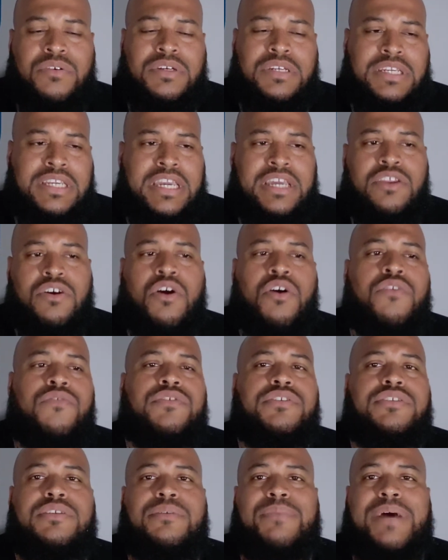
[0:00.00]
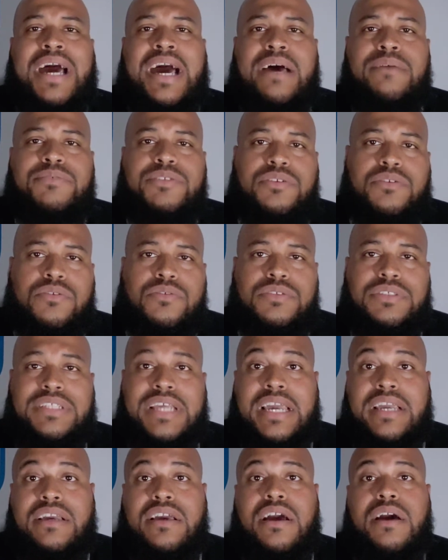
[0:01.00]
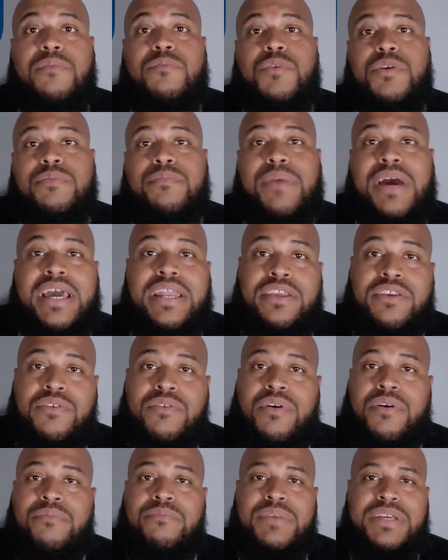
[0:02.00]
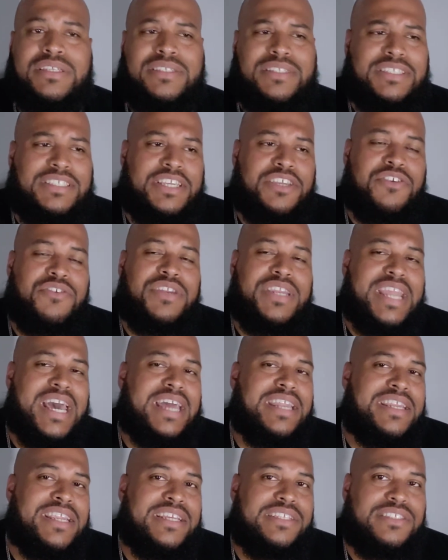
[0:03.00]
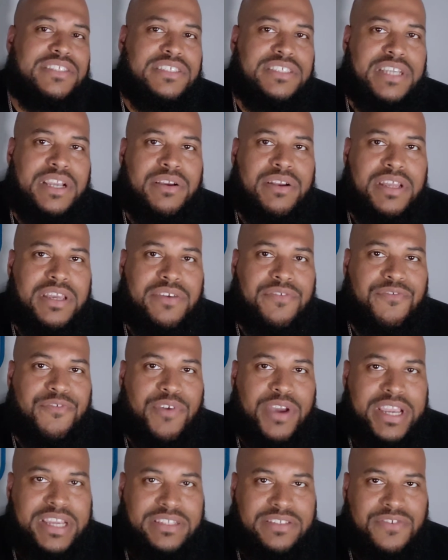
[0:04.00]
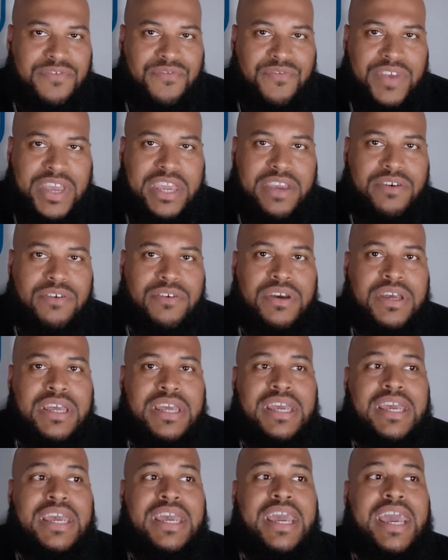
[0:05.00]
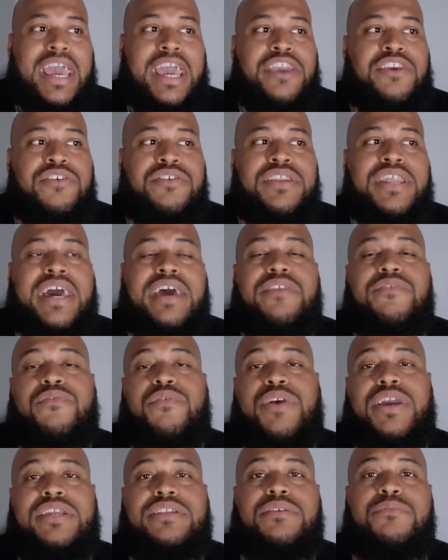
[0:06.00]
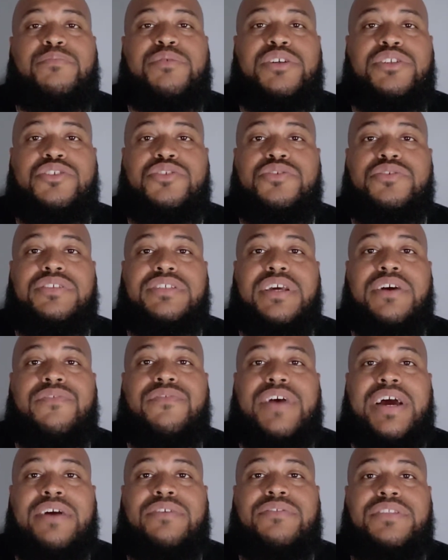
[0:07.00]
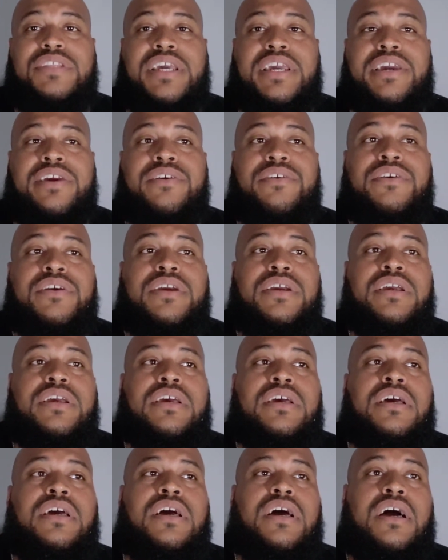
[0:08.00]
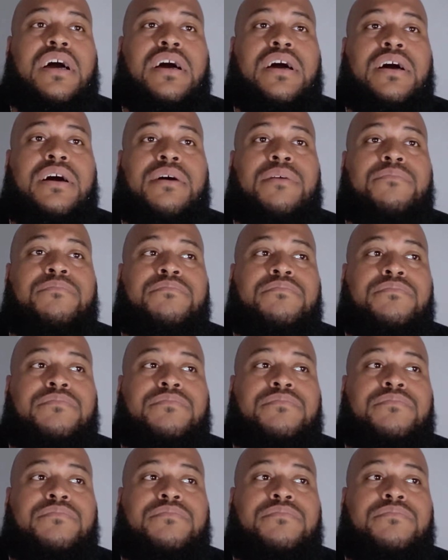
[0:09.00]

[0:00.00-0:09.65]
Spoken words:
get over some obstacles that come with minding your own business, and you're not necessarily afraid to fail, and you're not afraid to put yourself out there and